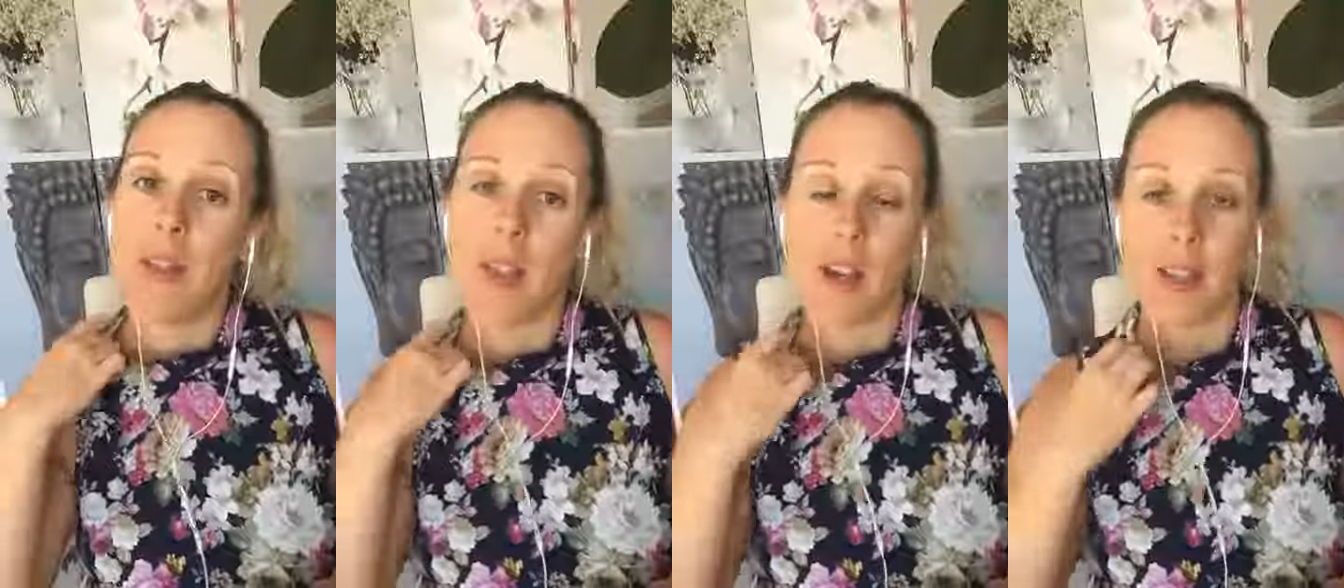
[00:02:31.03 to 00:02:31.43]

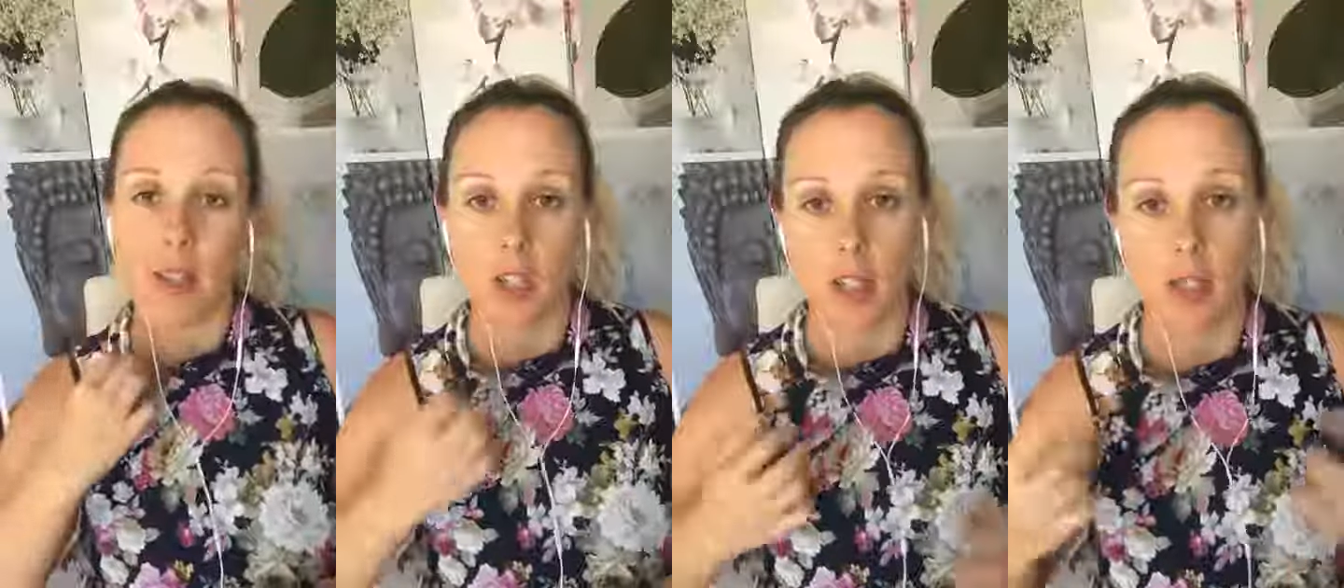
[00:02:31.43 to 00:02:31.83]
then I
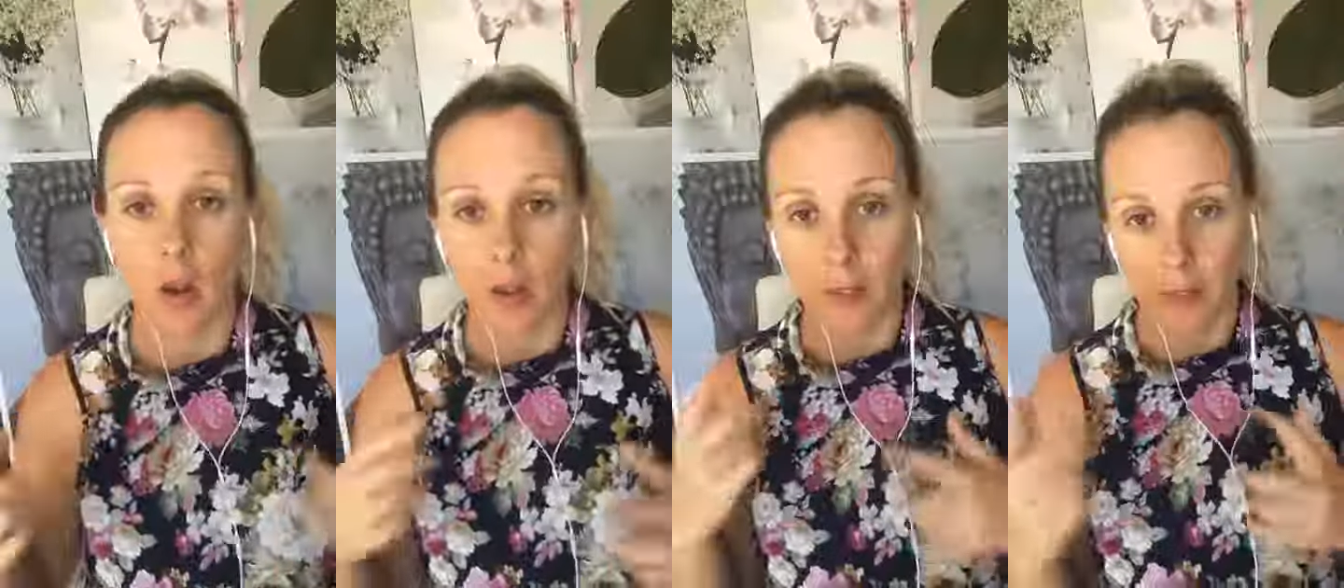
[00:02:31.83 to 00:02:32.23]
suggest
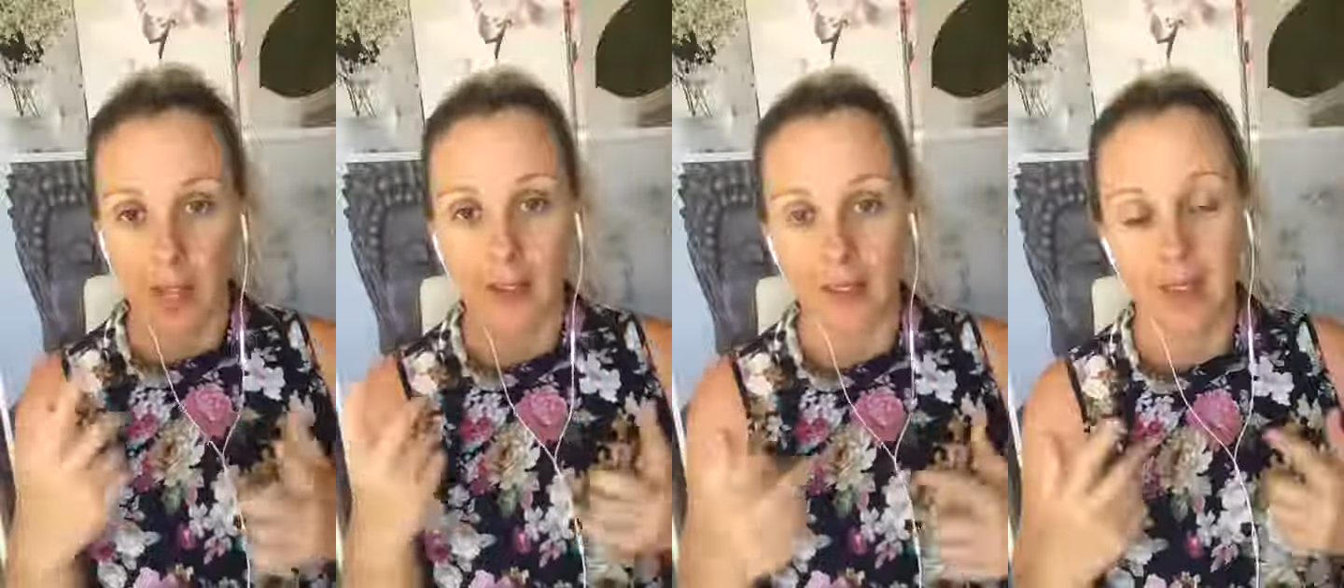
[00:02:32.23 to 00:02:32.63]
going for
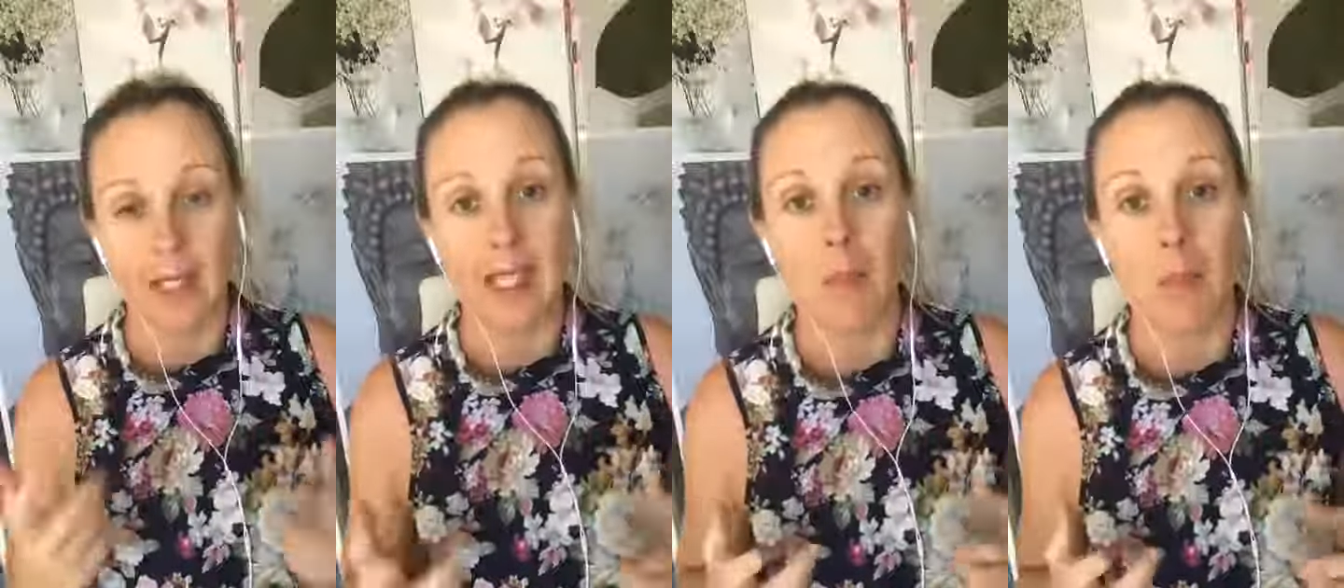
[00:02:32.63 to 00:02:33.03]
like the
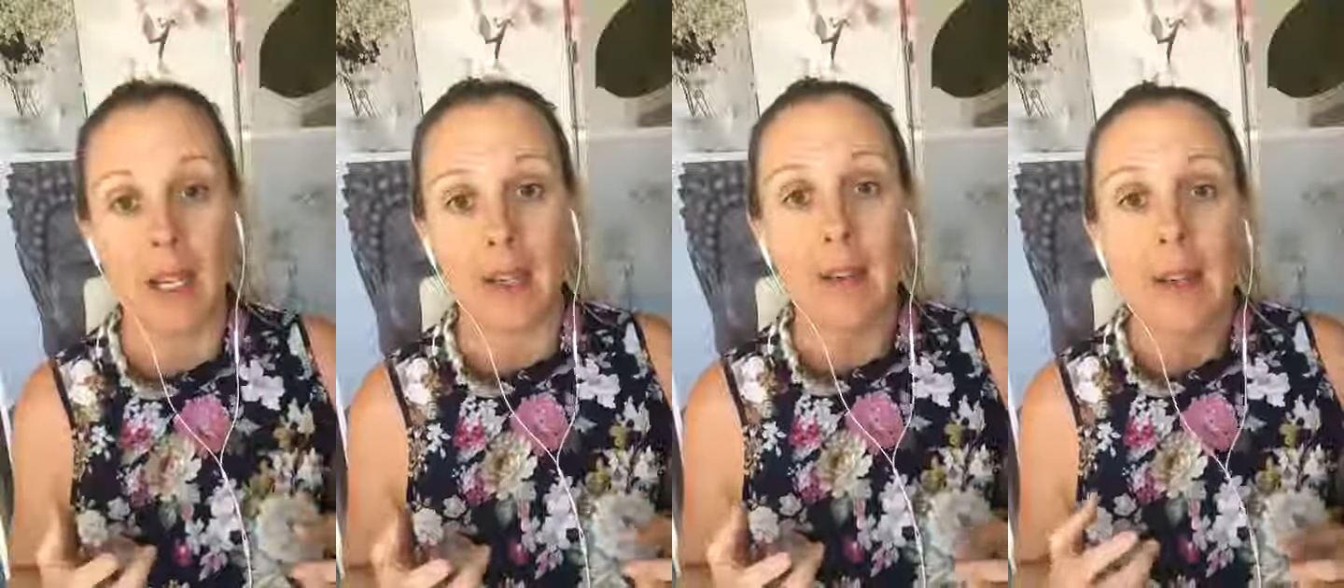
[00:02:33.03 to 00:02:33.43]

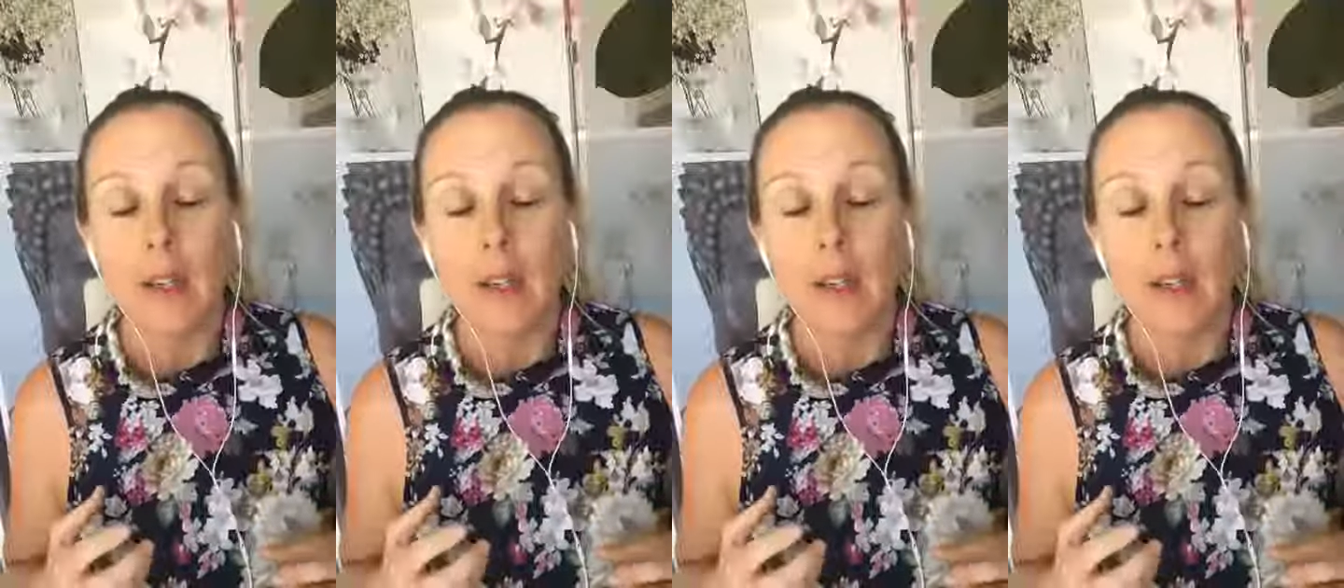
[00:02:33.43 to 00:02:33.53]
Lippmann